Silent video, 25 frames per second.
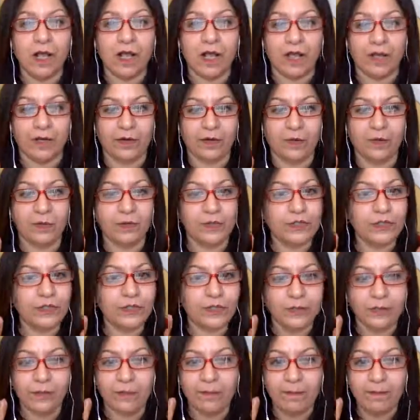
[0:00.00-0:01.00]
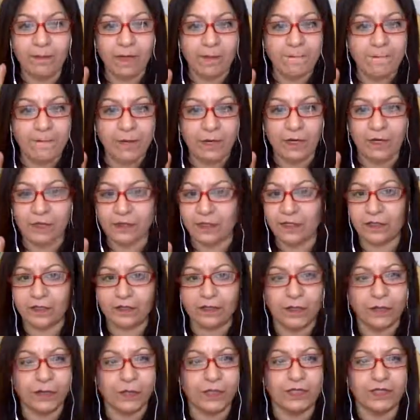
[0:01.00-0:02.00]
And I want you to remember that
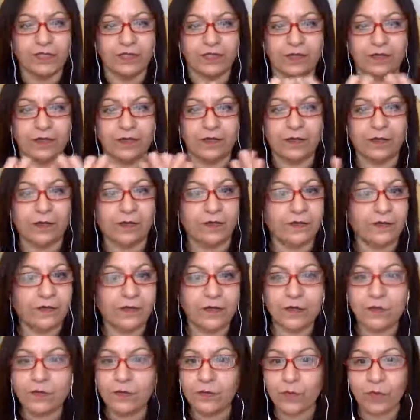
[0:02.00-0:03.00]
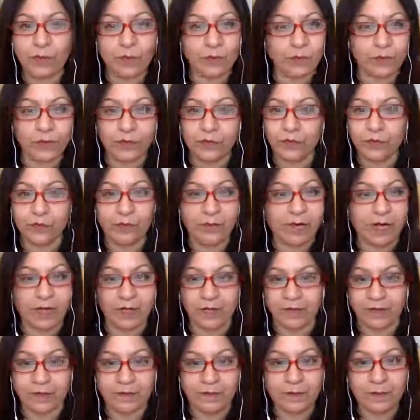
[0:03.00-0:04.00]
there is nothing wrong with your
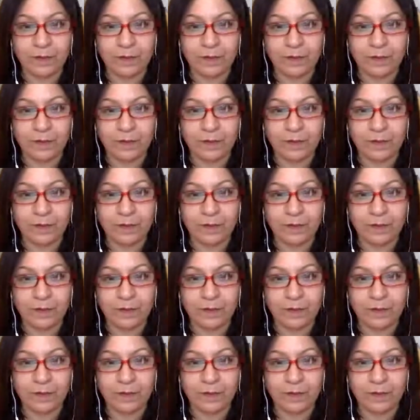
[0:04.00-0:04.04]
body.